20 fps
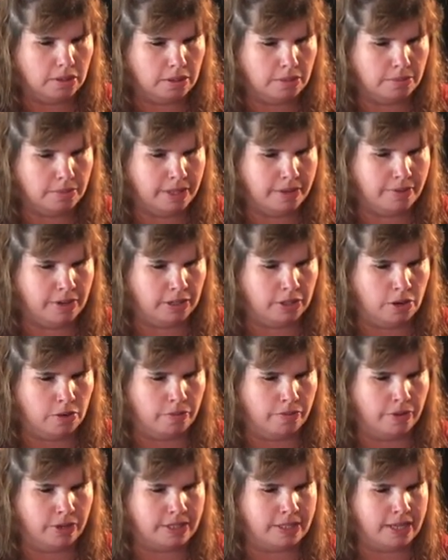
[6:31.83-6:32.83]
Leave it
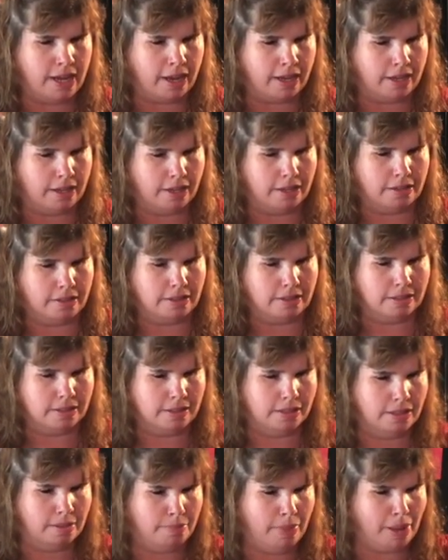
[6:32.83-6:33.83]
alone for a sec.
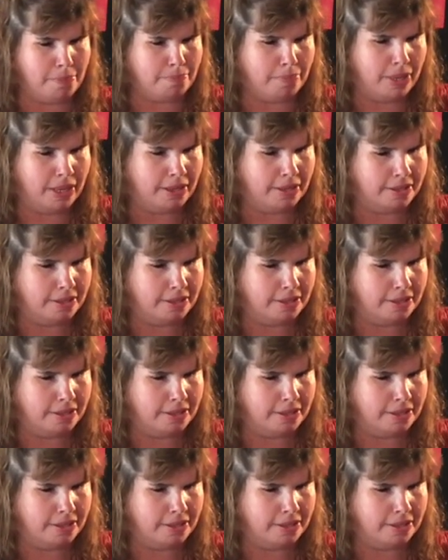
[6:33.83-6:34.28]
Pop.